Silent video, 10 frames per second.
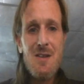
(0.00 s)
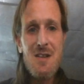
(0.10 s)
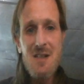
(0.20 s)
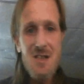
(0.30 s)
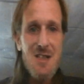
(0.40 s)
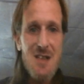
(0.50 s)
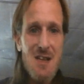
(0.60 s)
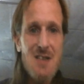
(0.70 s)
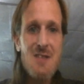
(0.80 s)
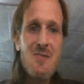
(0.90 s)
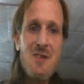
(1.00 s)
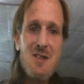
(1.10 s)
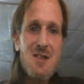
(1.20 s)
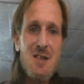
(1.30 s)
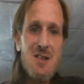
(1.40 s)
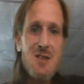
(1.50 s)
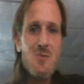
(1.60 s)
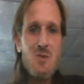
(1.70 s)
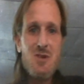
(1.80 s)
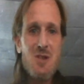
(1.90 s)
the insect infestation
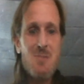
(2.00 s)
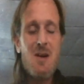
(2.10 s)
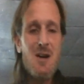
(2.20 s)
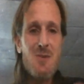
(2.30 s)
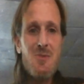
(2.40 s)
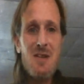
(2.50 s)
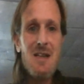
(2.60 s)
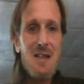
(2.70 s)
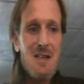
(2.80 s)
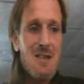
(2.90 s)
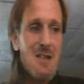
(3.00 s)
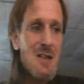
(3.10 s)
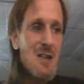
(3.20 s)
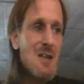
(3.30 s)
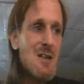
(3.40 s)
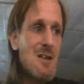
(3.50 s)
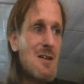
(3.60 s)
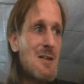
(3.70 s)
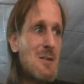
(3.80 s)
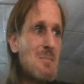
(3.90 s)
were somehow related.
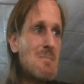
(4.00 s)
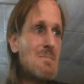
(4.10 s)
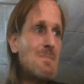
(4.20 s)
Um,